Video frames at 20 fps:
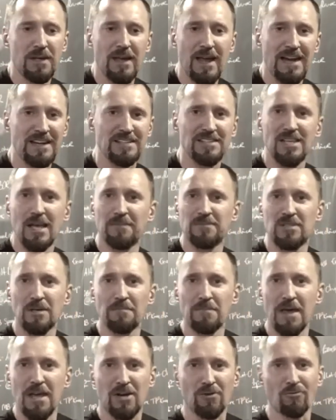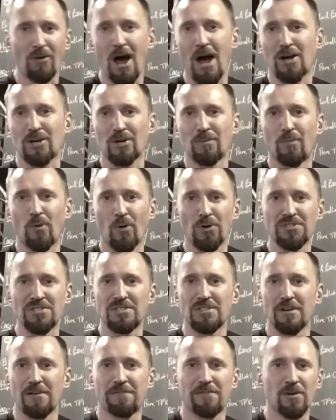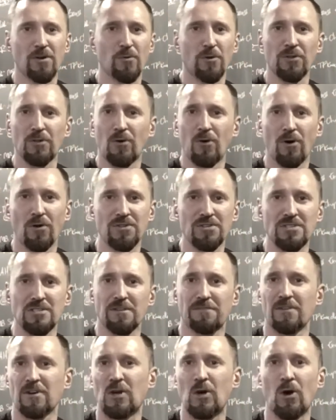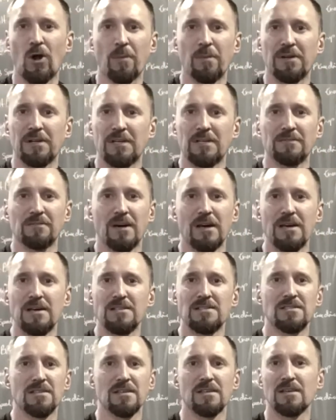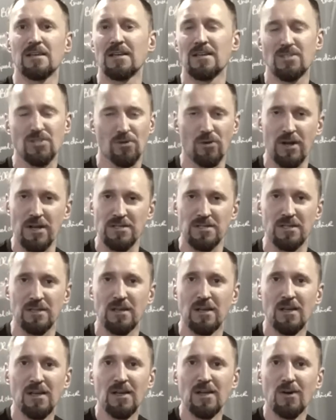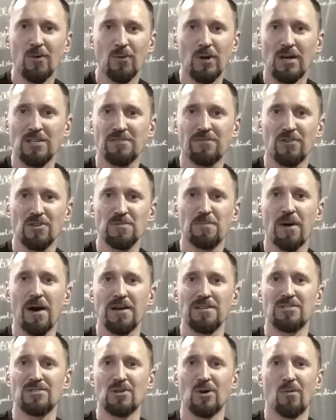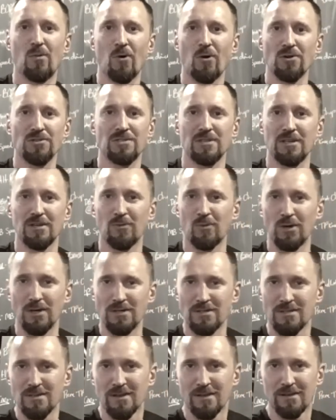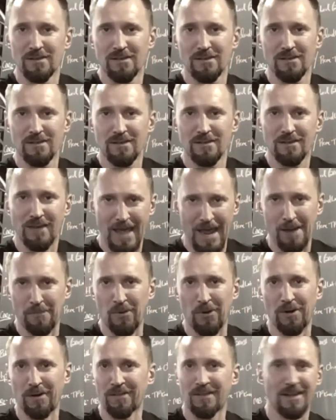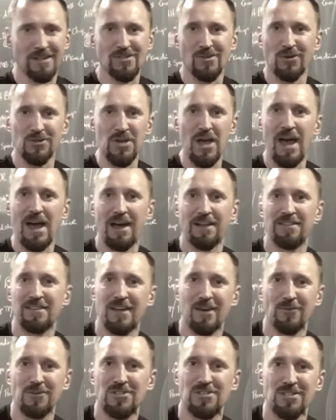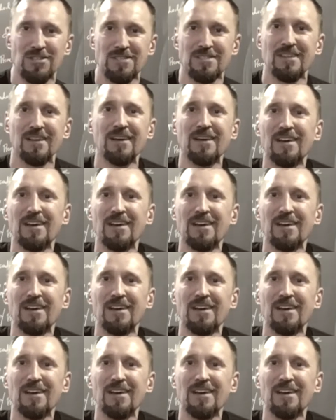an attempt to make rocker boards stiffer with all these different carbon inlays, it's crazy. When I was first buying snowboards, it was cambered. That's all you had. It was just